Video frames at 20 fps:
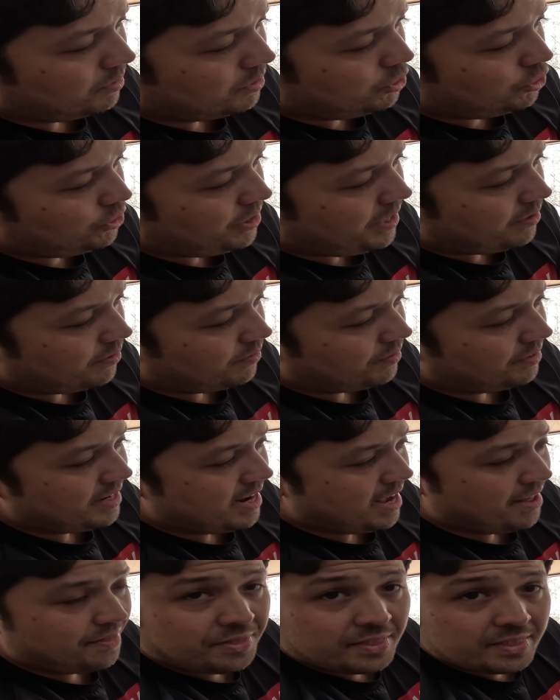this channel,
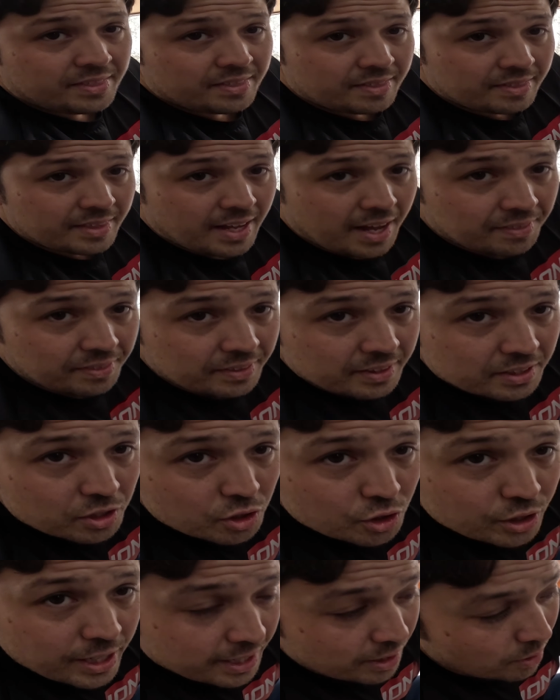not
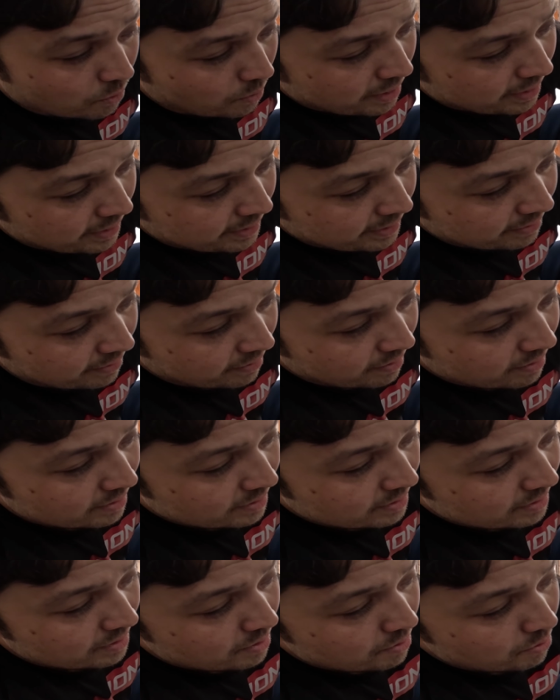this channel right here.
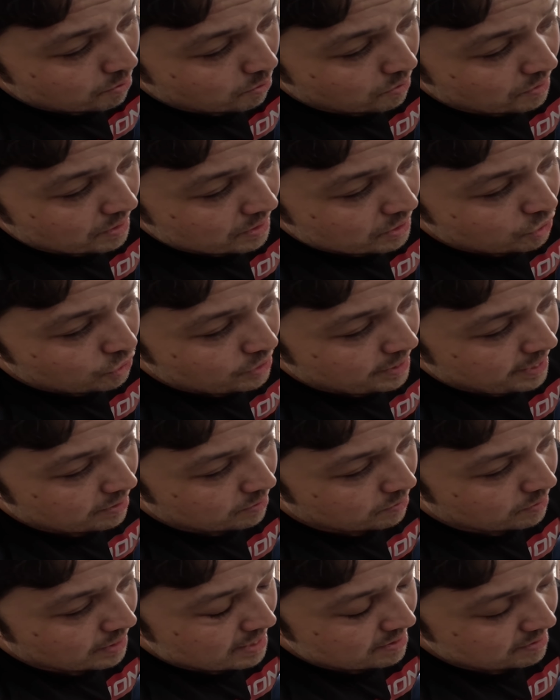Through this
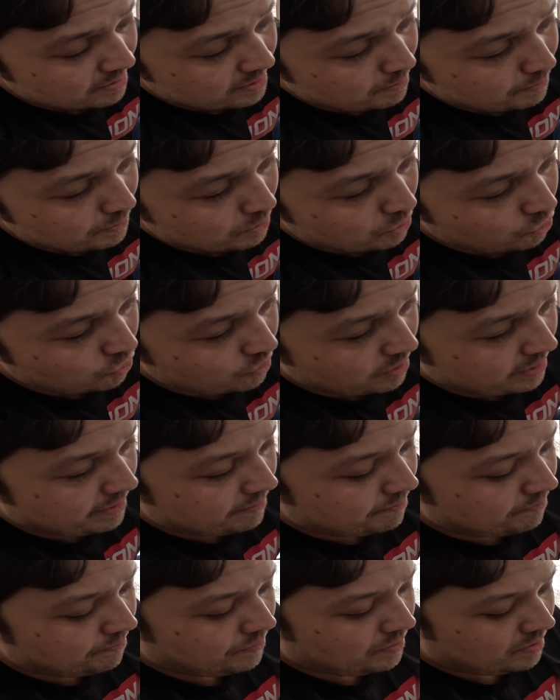channel, it has to keep you
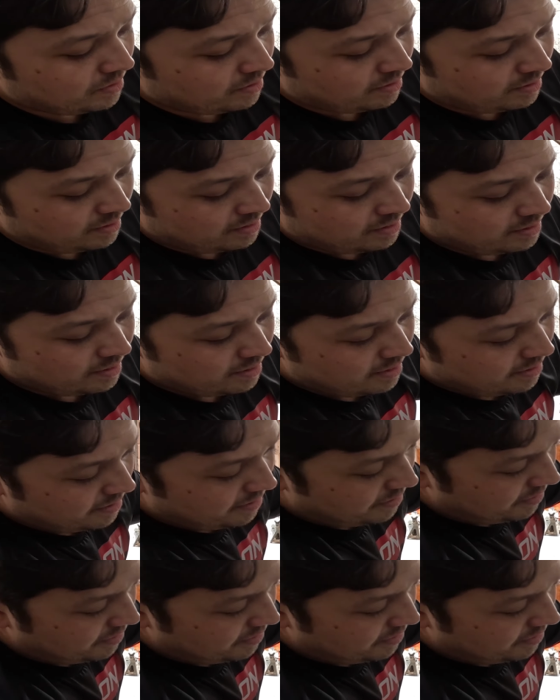straight. And